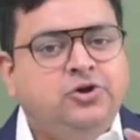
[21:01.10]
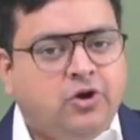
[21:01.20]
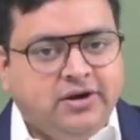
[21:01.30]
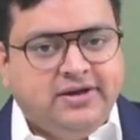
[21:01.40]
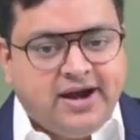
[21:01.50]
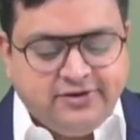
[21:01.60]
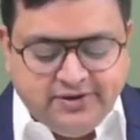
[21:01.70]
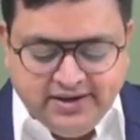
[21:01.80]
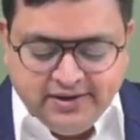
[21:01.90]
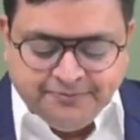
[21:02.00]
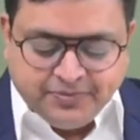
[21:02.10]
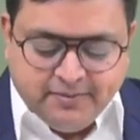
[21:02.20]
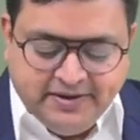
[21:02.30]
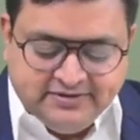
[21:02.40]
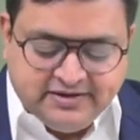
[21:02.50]
not gratuity,
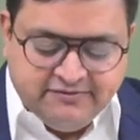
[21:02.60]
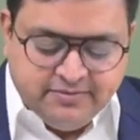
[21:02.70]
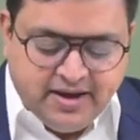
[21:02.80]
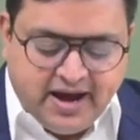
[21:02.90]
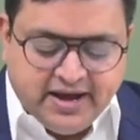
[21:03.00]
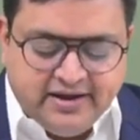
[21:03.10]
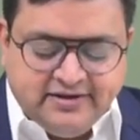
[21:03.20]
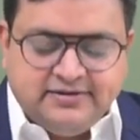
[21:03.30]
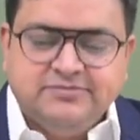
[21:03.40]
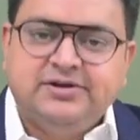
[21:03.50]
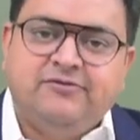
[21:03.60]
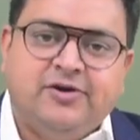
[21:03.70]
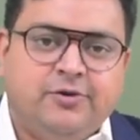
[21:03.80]
please give him higher exemption, 1